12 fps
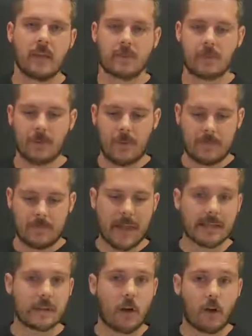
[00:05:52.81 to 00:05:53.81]
So anyway,
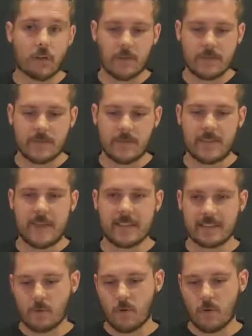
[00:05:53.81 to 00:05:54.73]
that's all there is for this.